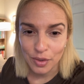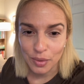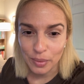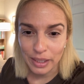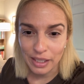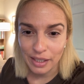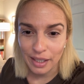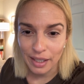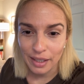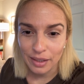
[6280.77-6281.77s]
You're
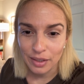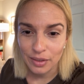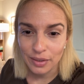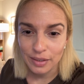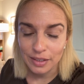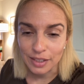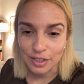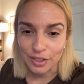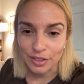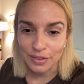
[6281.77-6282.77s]
really a good
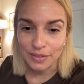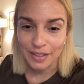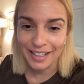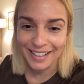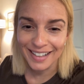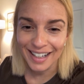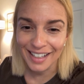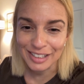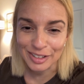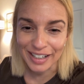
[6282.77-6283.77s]
teacher too.
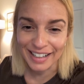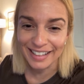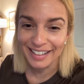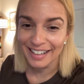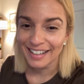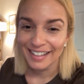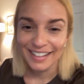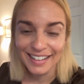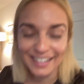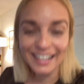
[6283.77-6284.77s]
I try.
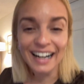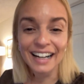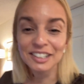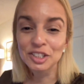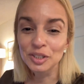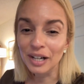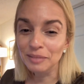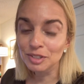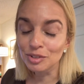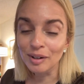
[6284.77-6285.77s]

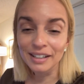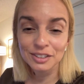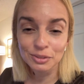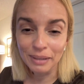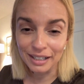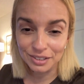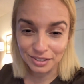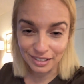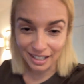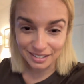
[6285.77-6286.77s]
I'm trying to
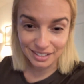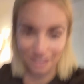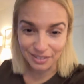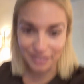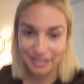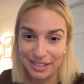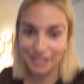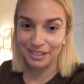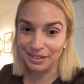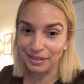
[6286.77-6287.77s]
master that skill.
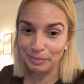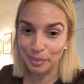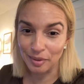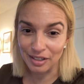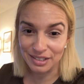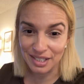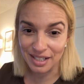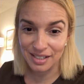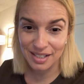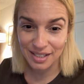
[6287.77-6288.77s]
It's still in
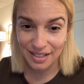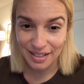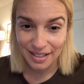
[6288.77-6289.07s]
process.